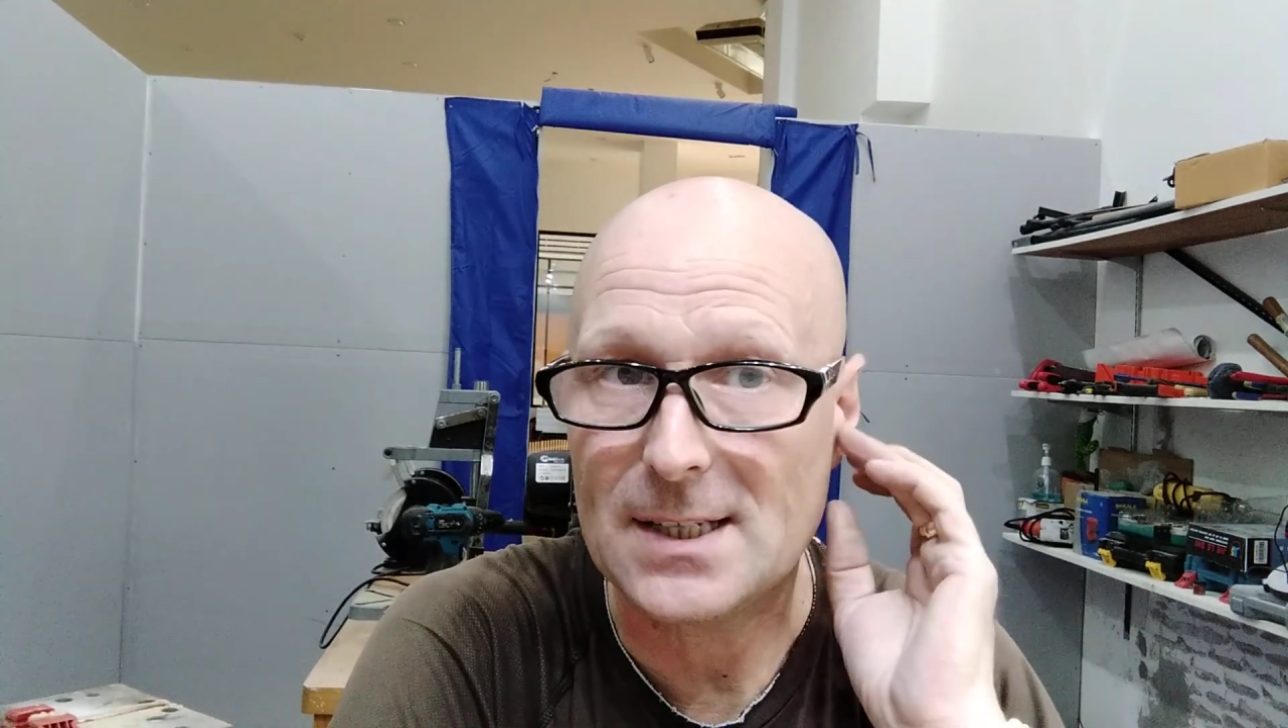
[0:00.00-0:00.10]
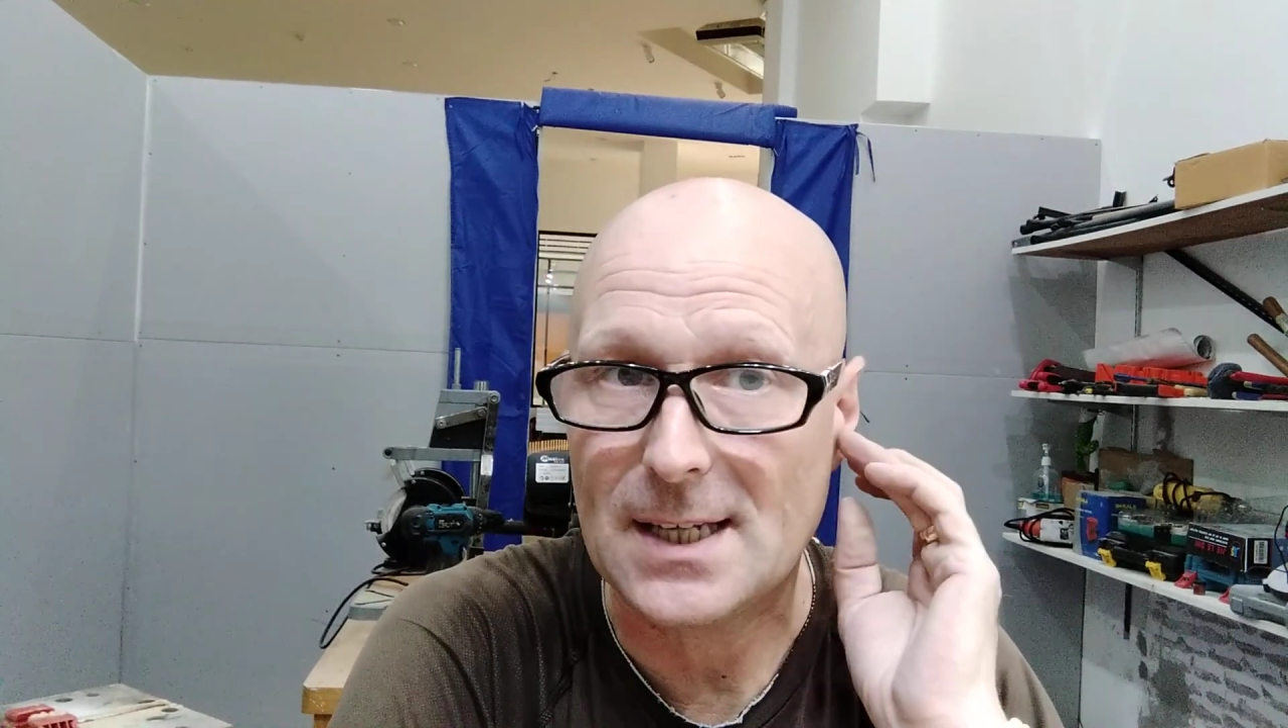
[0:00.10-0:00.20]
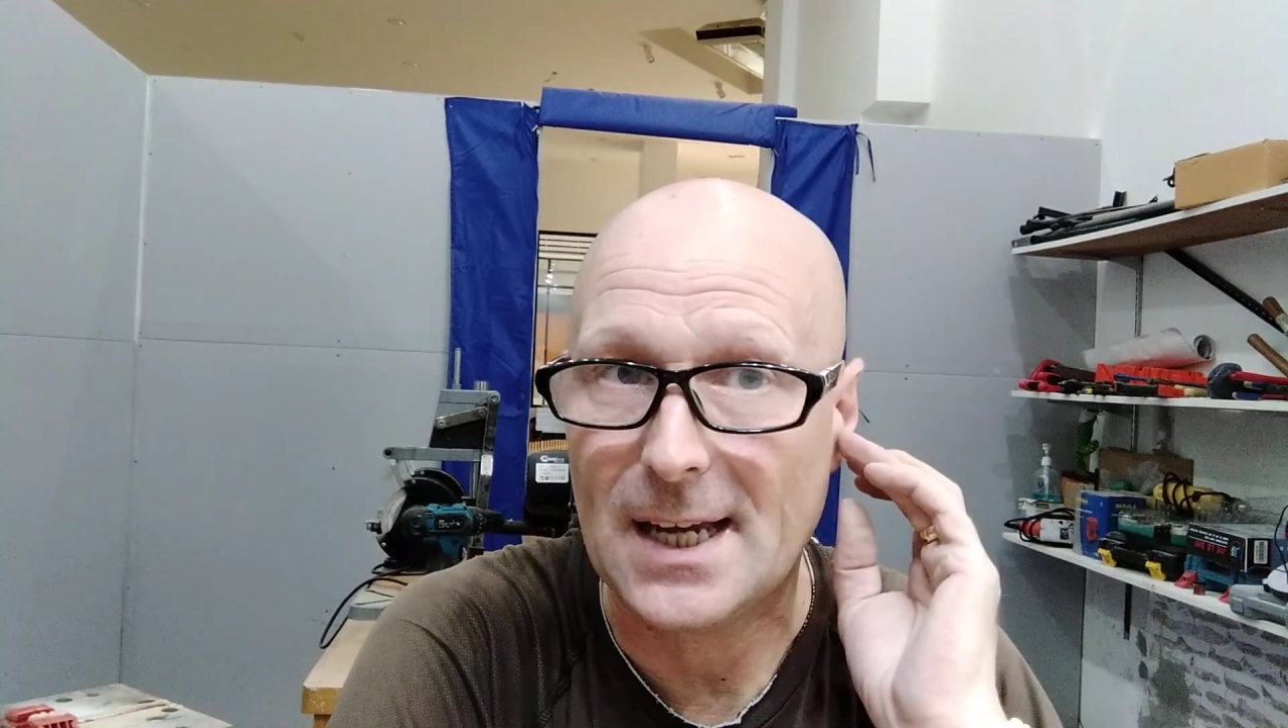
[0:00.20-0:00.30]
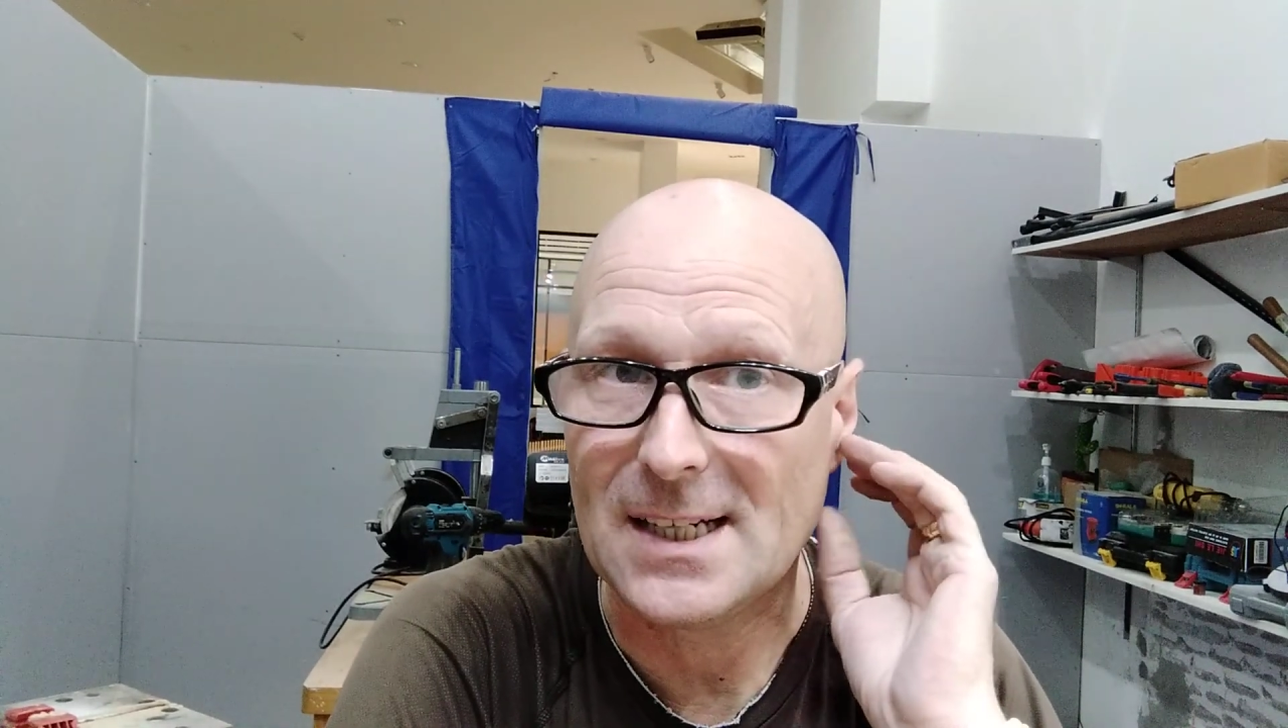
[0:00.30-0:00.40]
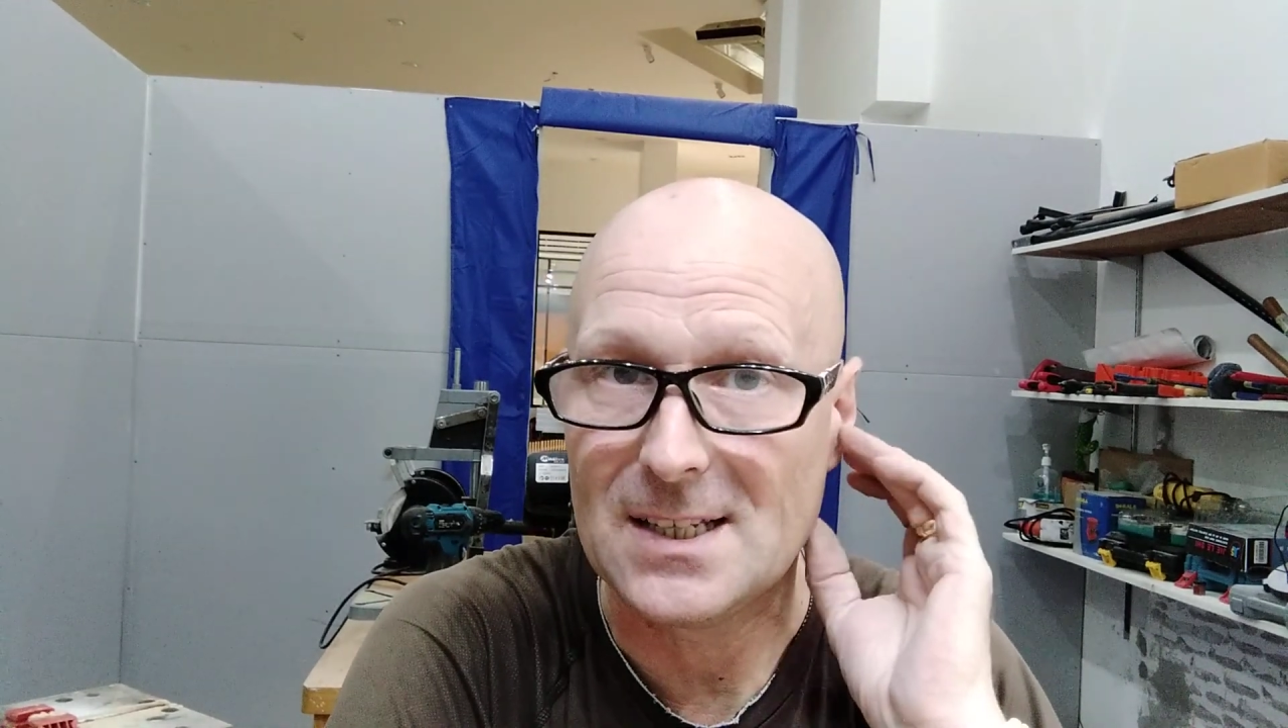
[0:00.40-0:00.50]

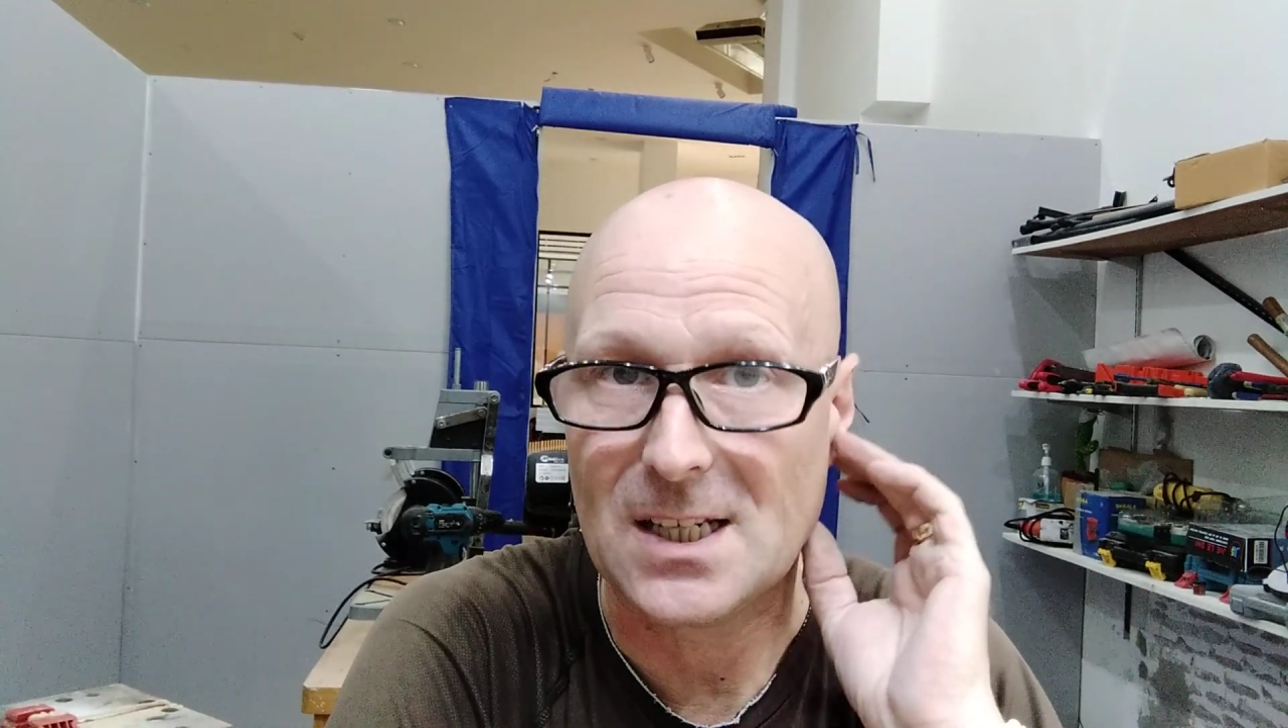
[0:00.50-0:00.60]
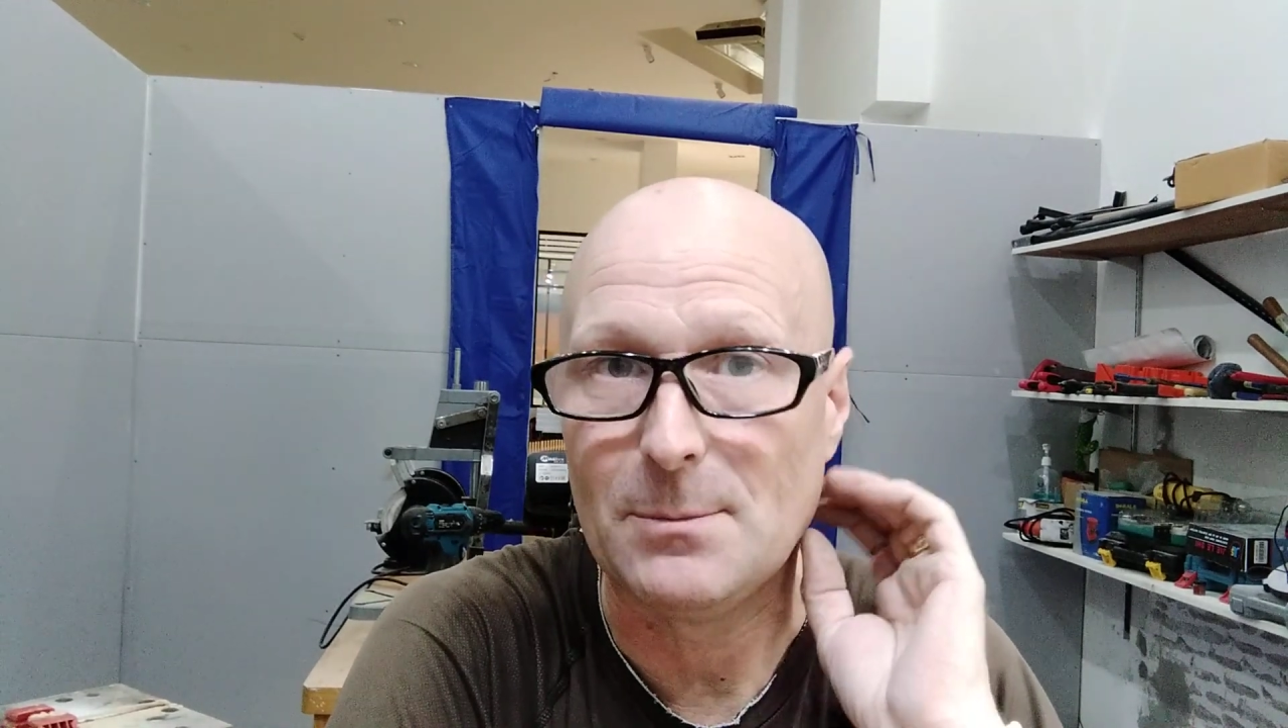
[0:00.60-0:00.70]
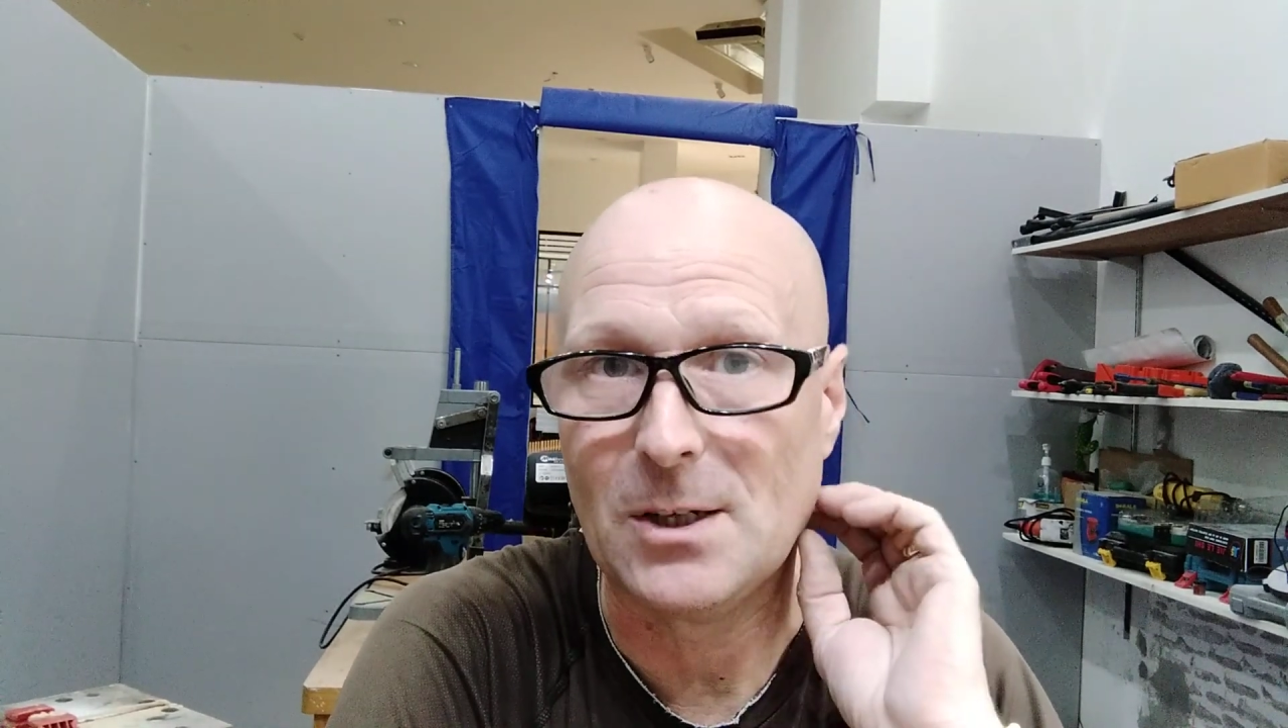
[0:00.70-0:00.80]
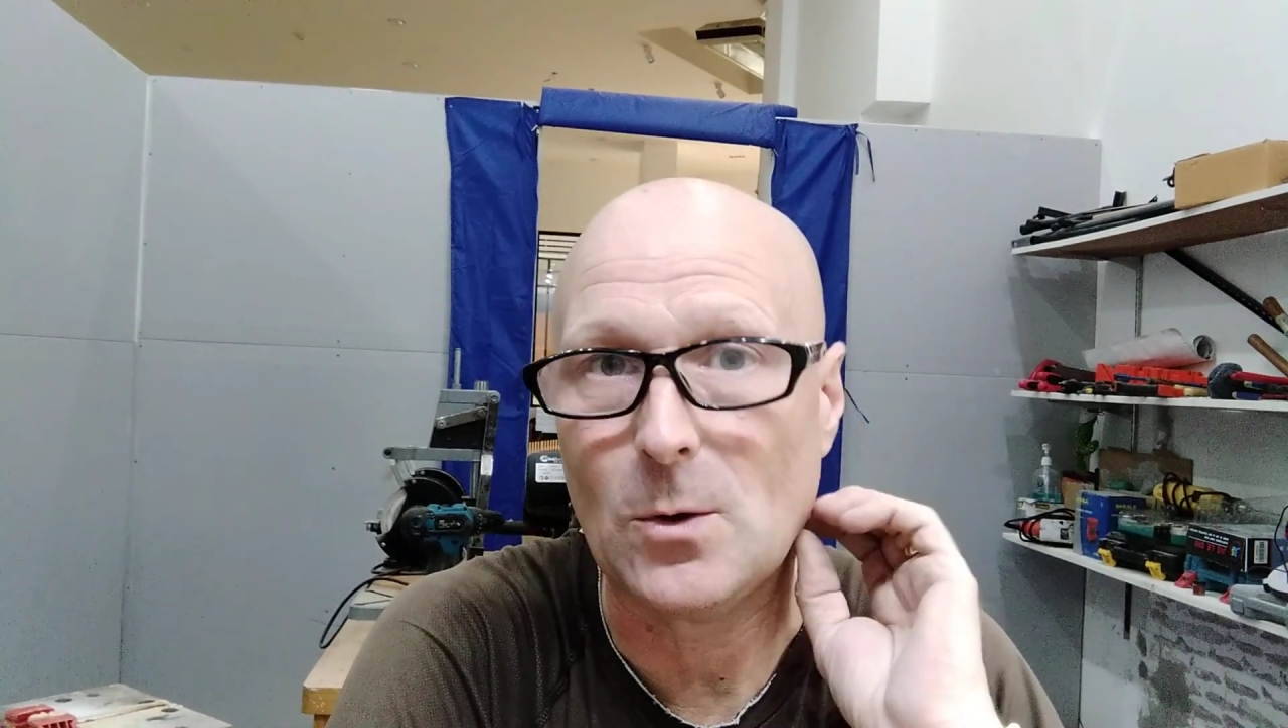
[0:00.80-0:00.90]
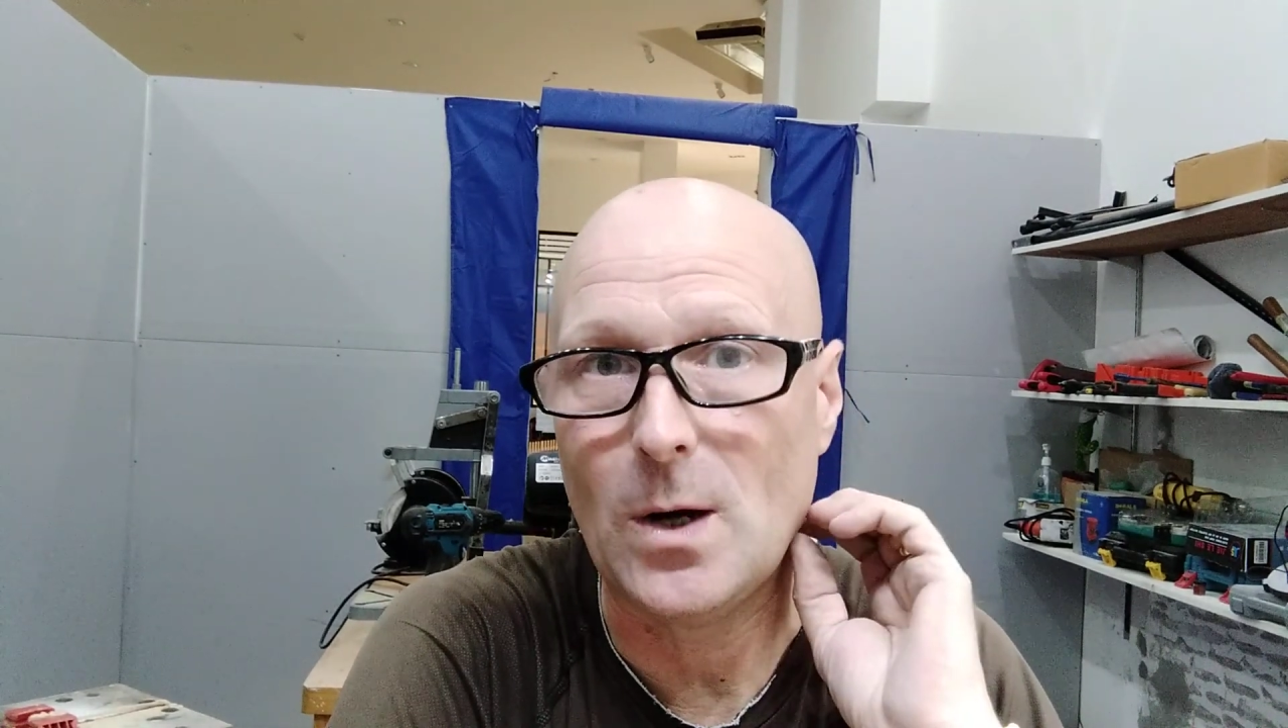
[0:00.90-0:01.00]
and it's going to be
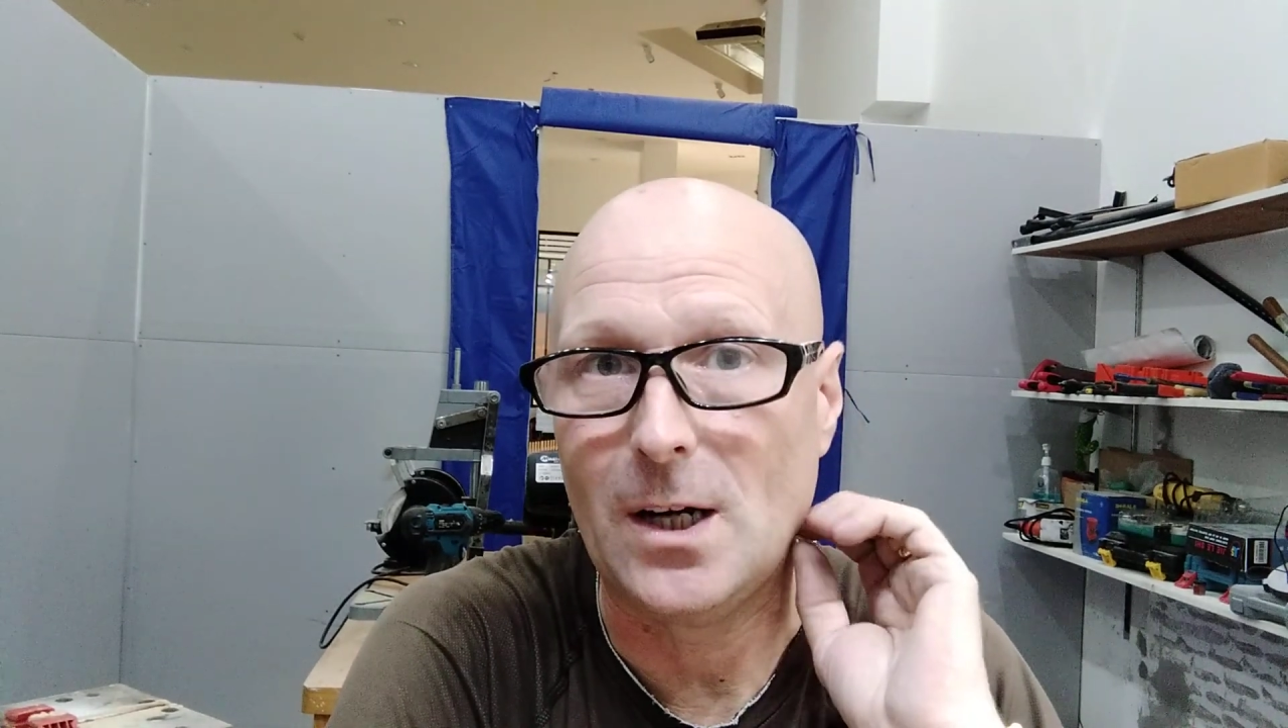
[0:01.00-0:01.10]
quite a